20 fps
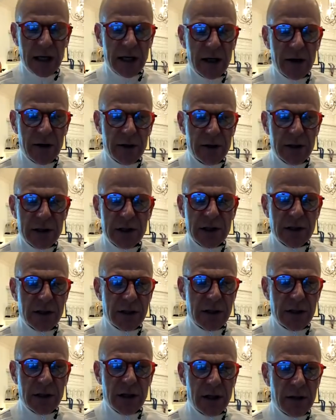hear
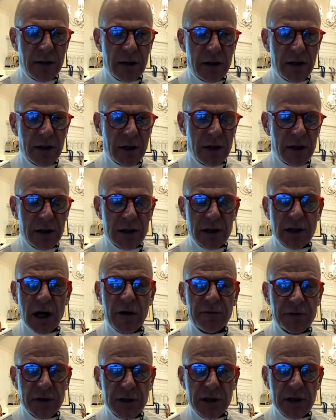the
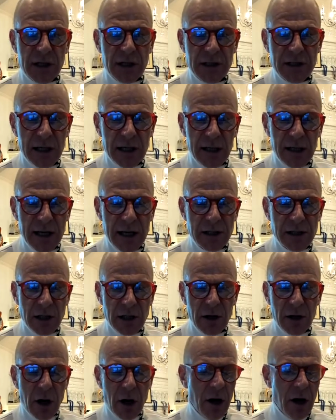softest
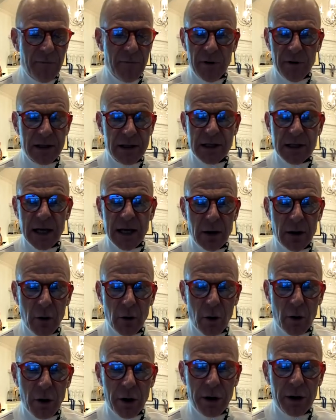articulation of, let's say, a
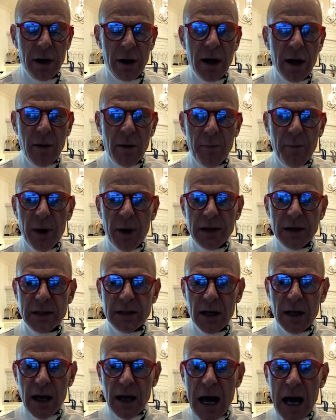horn, but
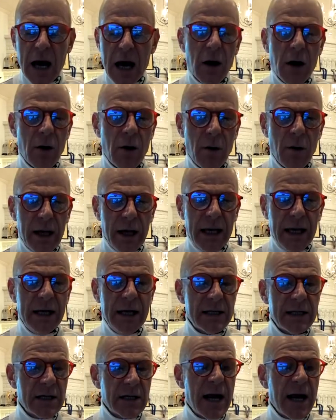how in
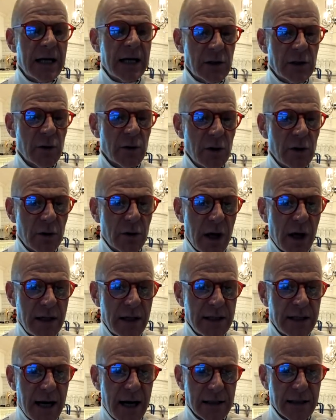its natural
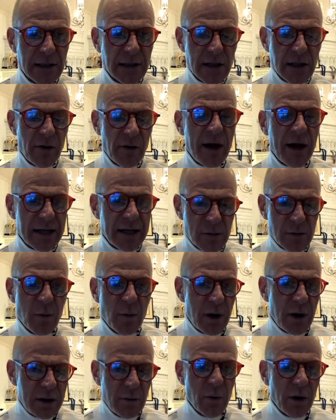context. So that's
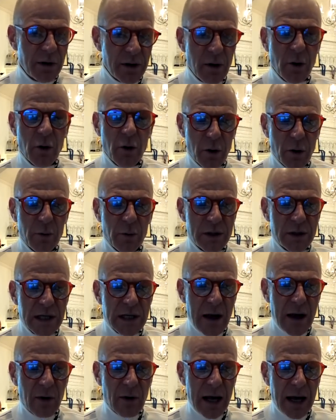what the horn would
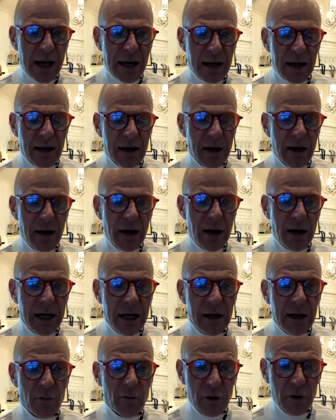sound like
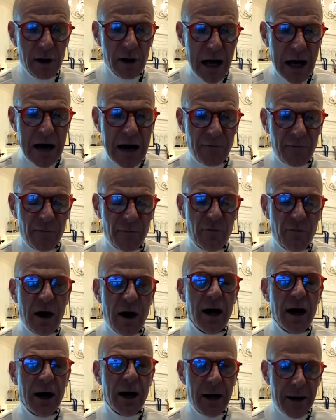in real life
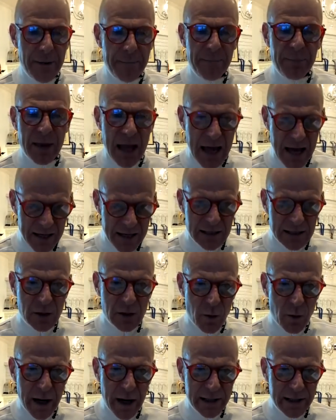at its
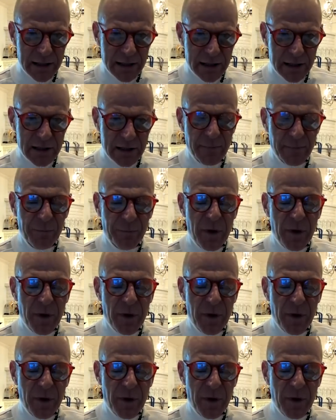quietest.